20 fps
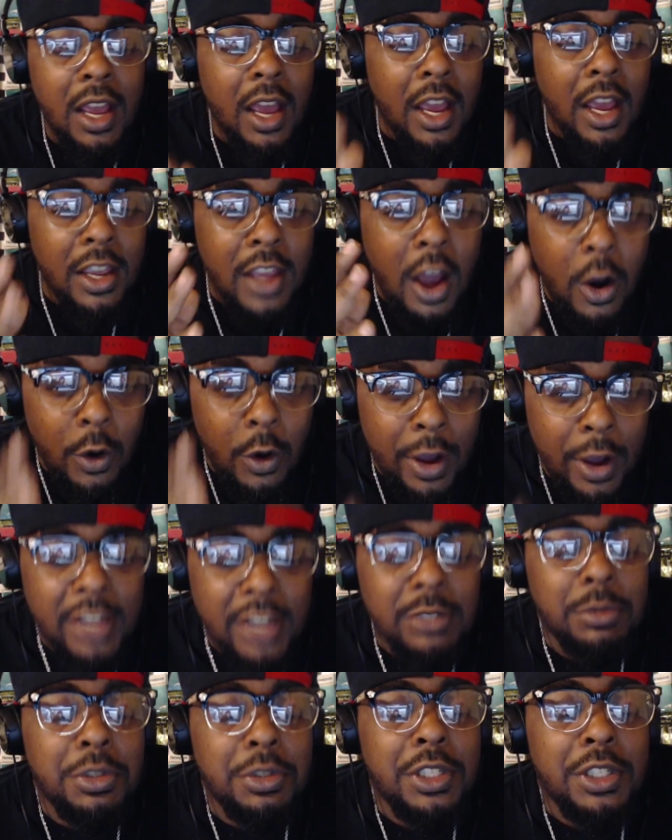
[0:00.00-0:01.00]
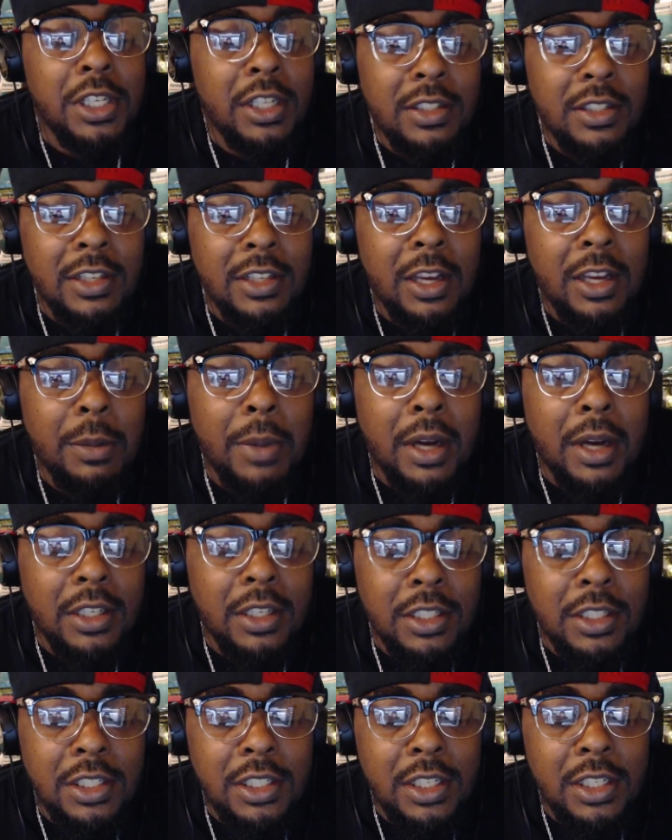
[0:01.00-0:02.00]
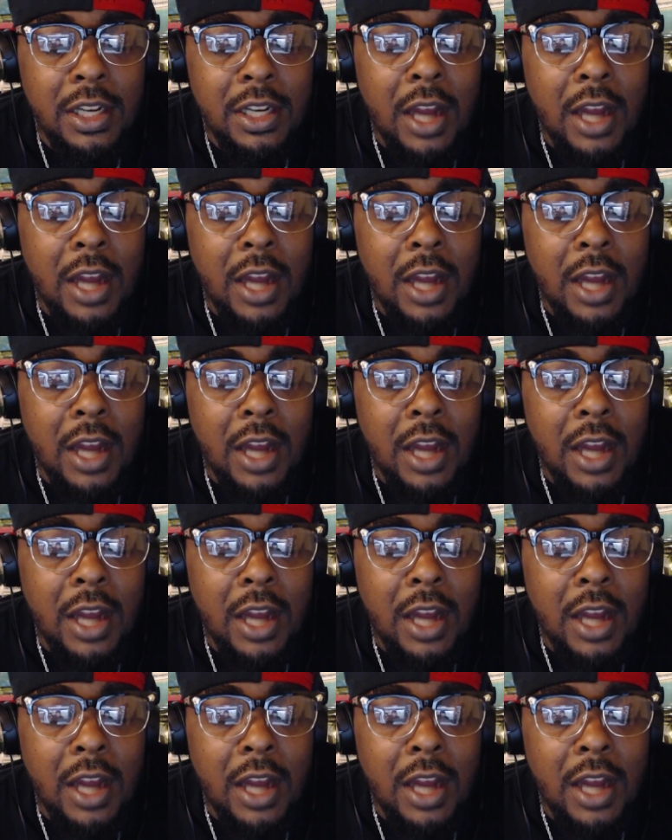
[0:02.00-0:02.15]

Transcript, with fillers: And y'all gonna have some shit to say about this shit.